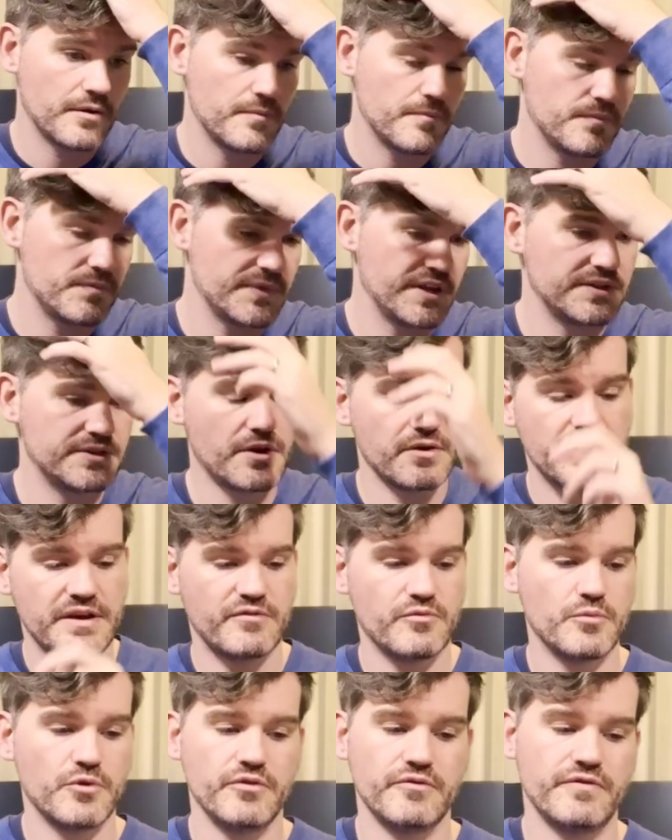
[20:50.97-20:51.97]
They don't have
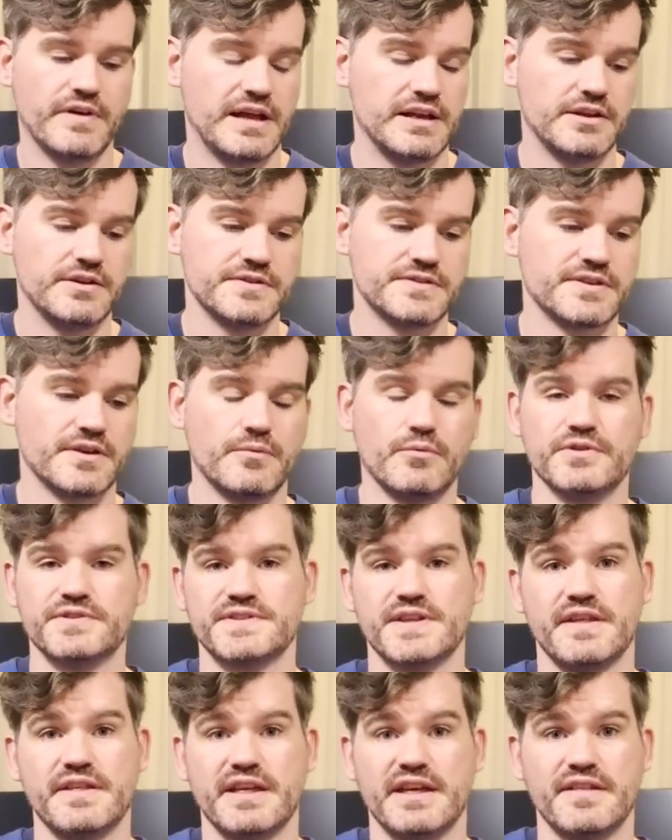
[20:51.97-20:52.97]
a move value, so once
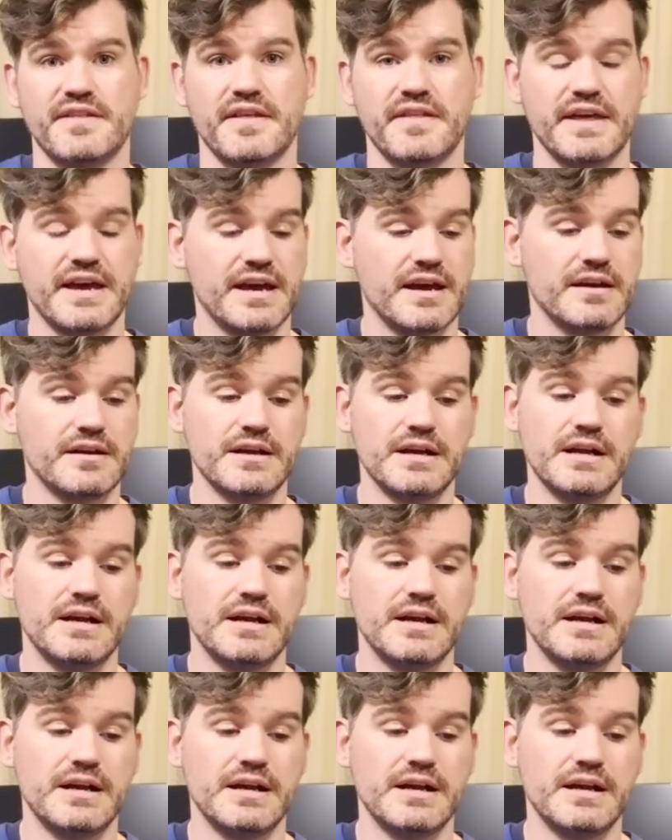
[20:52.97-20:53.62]
they're there, they're there.